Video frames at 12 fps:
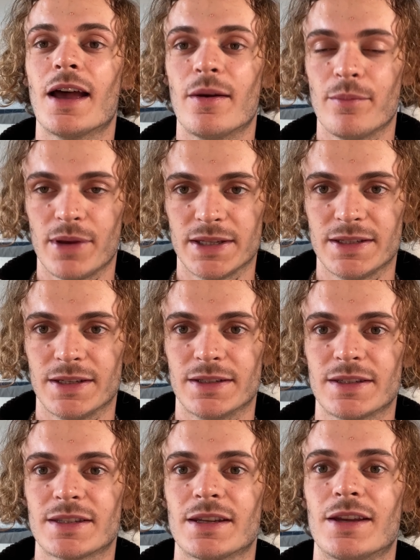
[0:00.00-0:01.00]
I'm
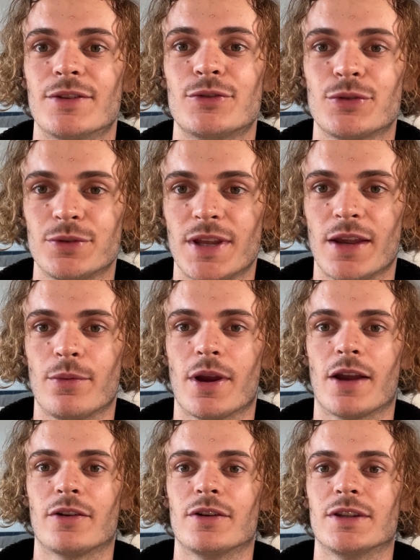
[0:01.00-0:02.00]
Baptiste, and today we
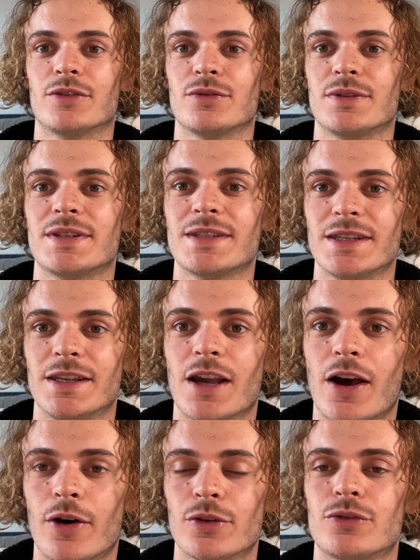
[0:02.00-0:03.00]
are going to see
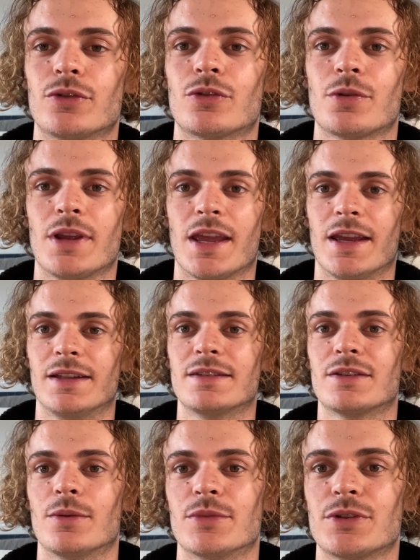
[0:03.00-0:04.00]
how to create
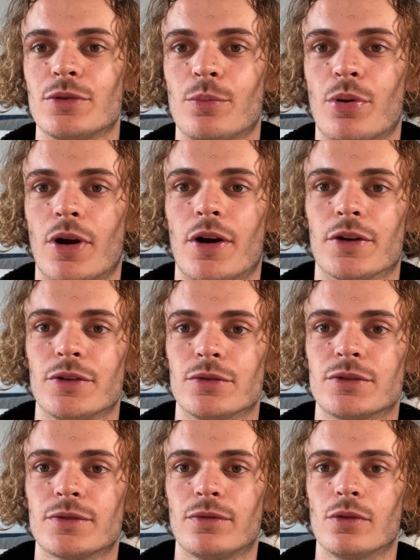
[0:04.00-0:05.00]
some super
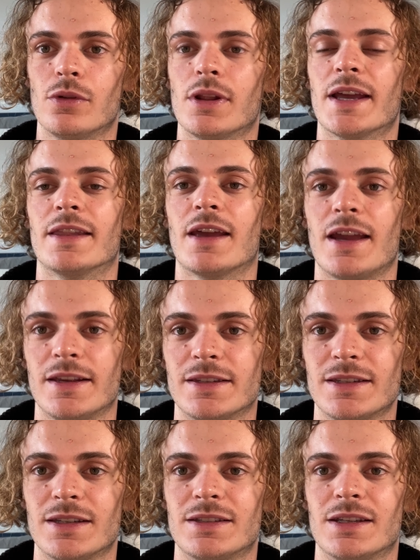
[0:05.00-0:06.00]
useful and
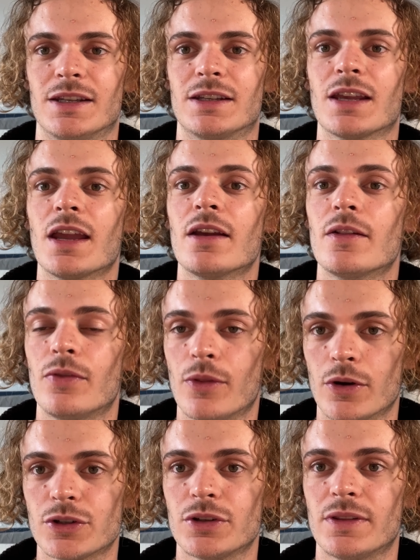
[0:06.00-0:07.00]
aesthetic
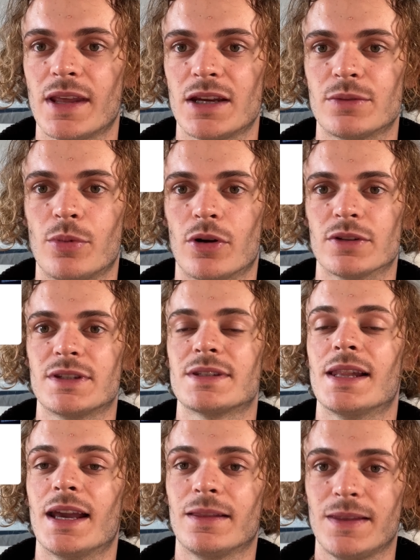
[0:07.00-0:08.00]
Notion dashboards
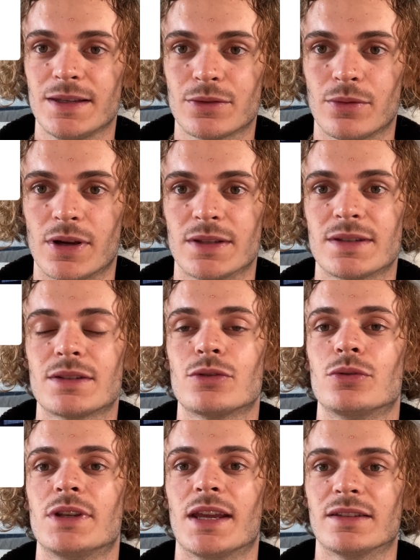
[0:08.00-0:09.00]
like these ones
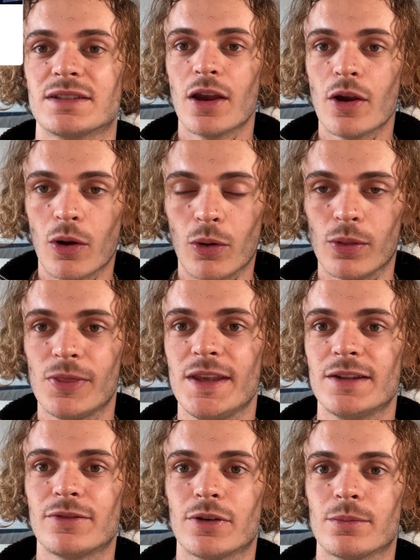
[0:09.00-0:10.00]
to get all the
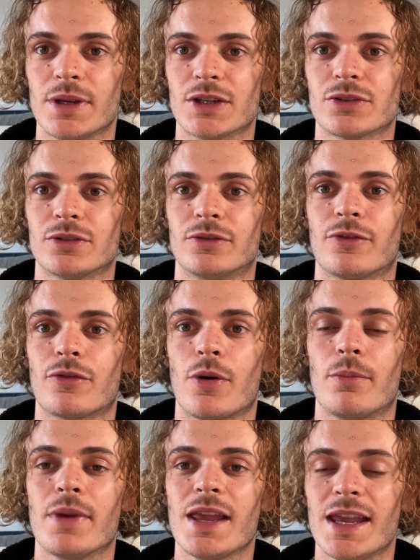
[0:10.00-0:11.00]
information
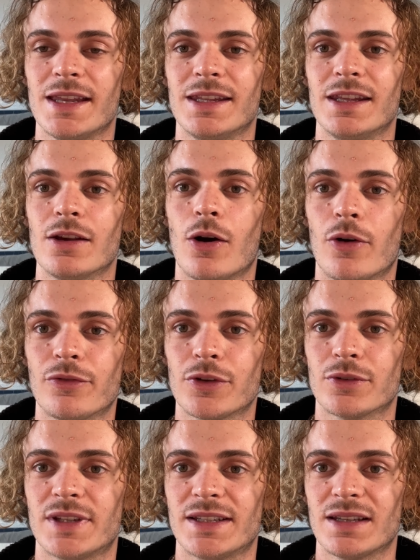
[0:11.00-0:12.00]
from any of
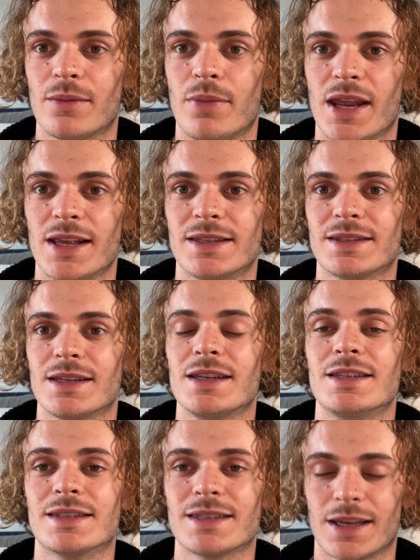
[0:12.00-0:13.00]
your database
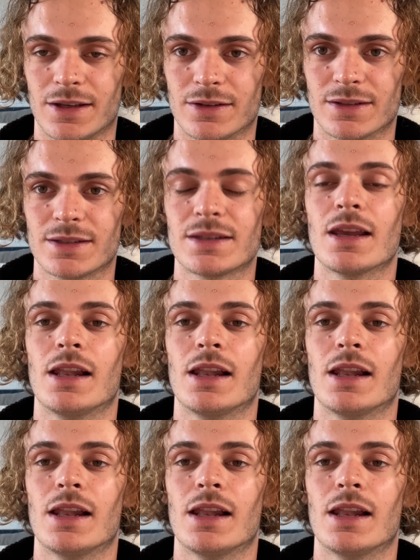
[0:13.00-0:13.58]
in seconds.